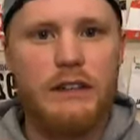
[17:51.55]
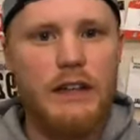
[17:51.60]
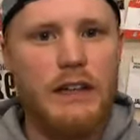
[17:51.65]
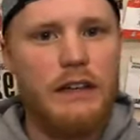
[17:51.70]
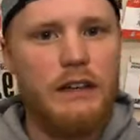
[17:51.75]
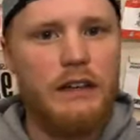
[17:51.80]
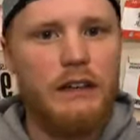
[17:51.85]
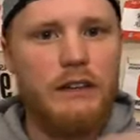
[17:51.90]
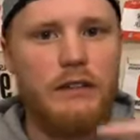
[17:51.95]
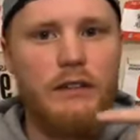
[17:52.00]

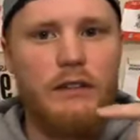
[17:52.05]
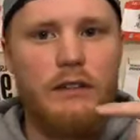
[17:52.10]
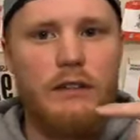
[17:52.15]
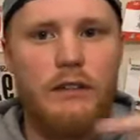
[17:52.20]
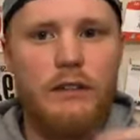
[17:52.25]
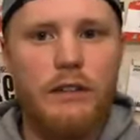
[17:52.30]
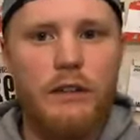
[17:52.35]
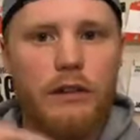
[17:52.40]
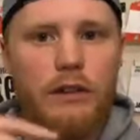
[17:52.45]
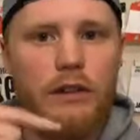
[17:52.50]
getting
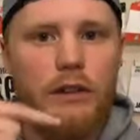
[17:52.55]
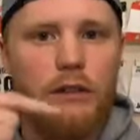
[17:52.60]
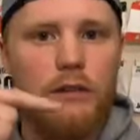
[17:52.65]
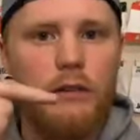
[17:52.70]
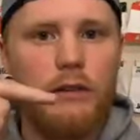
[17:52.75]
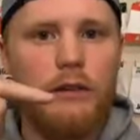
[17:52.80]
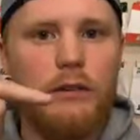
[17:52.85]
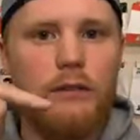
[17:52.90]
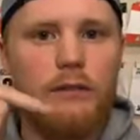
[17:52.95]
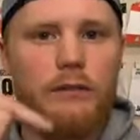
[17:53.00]
the, the,
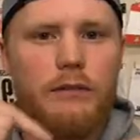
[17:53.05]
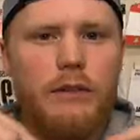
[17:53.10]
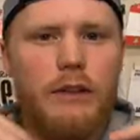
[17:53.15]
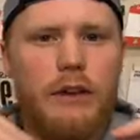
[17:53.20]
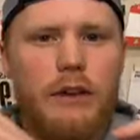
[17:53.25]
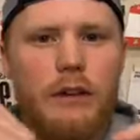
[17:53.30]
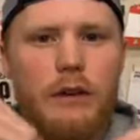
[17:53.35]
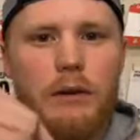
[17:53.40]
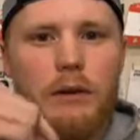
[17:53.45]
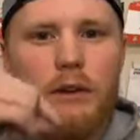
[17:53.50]
the,
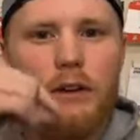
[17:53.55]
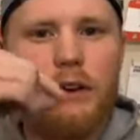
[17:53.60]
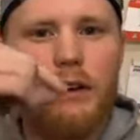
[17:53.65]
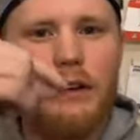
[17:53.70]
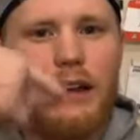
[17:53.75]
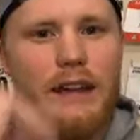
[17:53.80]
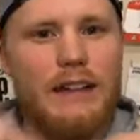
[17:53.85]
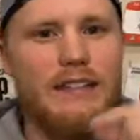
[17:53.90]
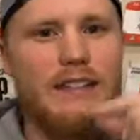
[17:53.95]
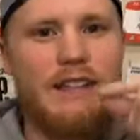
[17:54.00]
the, a
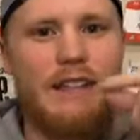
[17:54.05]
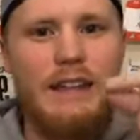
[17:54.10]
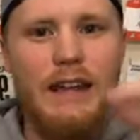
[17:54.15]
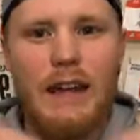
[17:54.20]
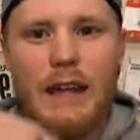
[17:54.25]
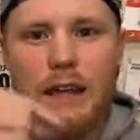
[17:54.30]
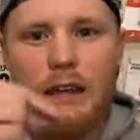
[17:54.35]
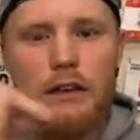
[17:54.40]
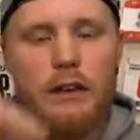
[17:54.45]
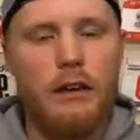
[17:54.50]
nice
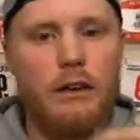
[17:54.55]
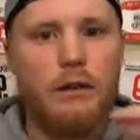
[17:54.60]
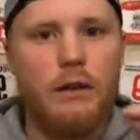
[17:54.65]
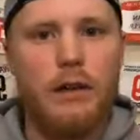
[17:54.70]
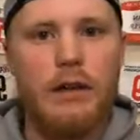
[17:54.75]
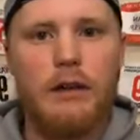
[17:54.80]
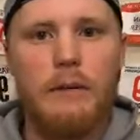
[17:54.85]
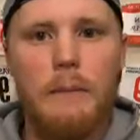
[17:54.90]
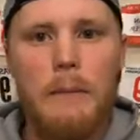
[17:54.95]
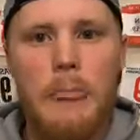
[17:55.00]
gait
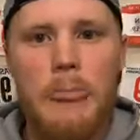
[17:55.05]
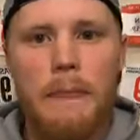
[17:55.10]
going,